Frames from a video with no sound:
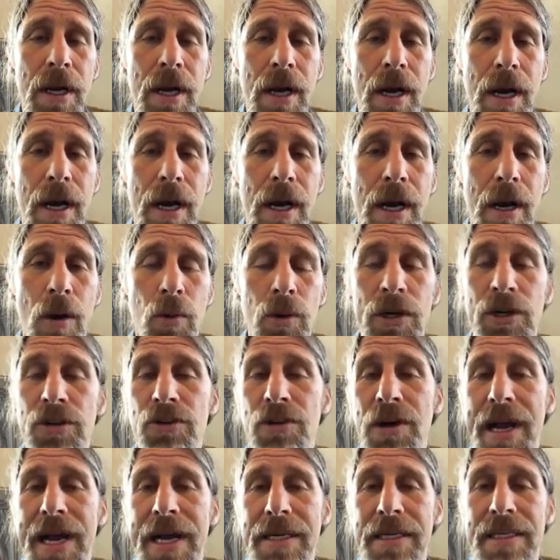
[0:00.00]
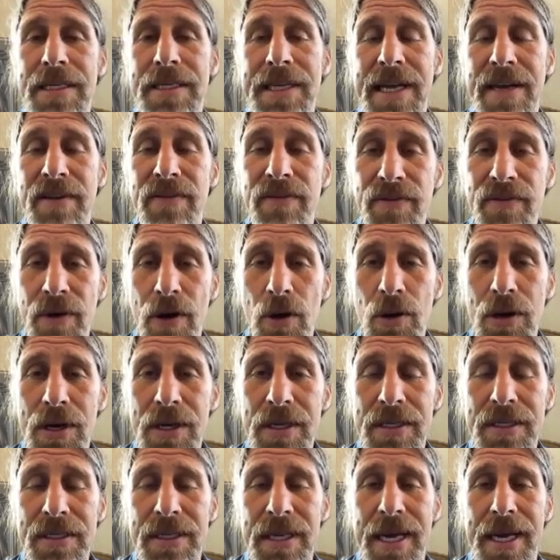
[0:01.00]
we're trying to stay
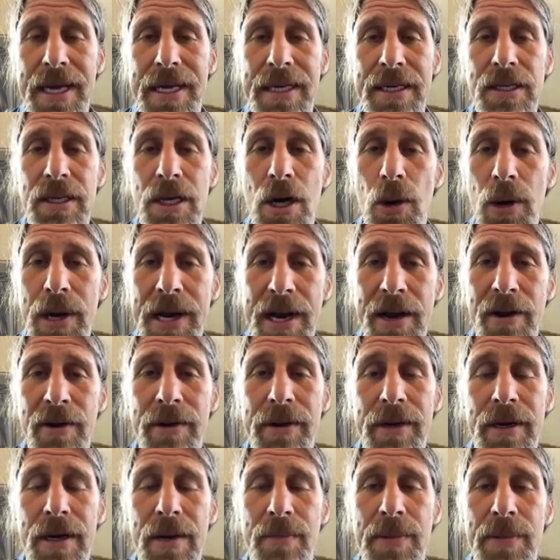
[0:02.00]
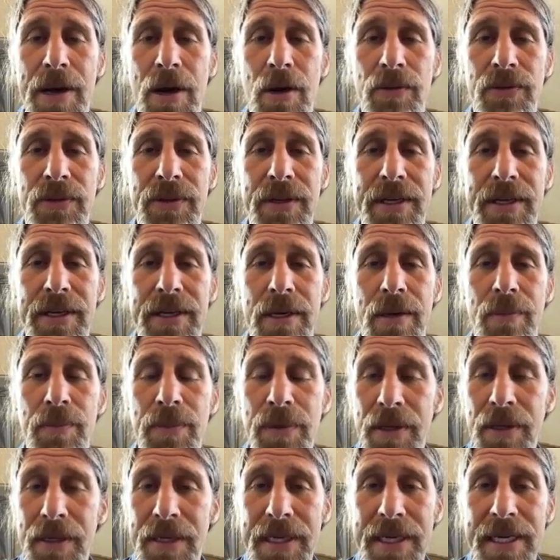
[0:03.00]
focused and coherent about the
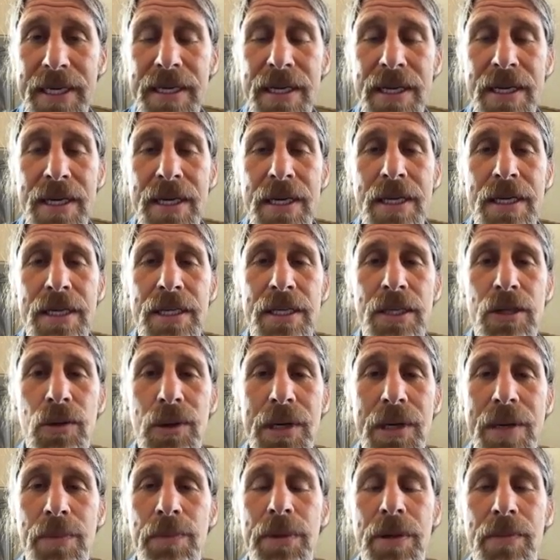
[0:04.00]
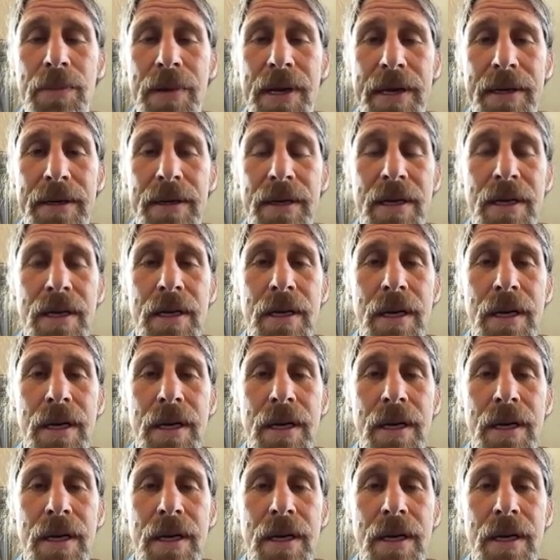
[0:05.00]
ability to implement